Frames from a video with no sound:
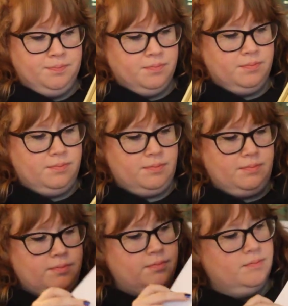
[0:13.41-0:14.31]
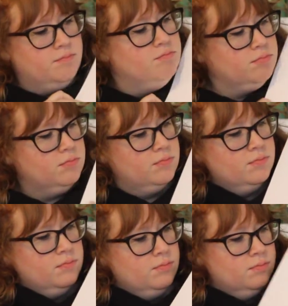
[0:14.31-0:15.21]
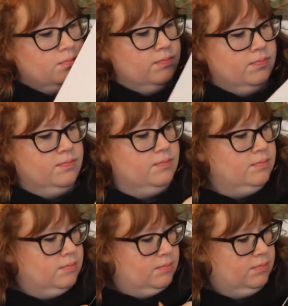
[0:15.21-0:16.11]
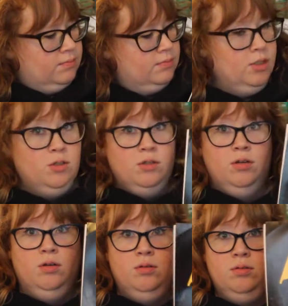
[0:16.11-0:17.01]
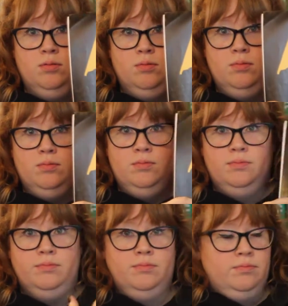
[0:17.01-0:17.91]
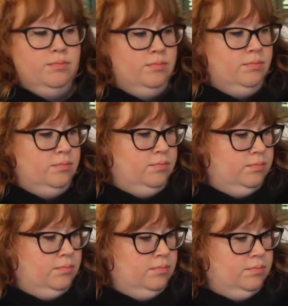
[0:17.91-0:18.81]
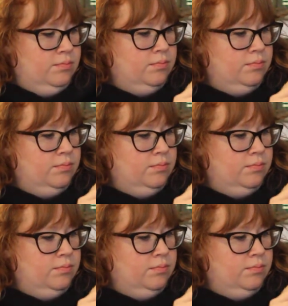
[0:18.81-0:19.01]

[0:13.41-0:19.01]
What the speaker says: Nothing is said.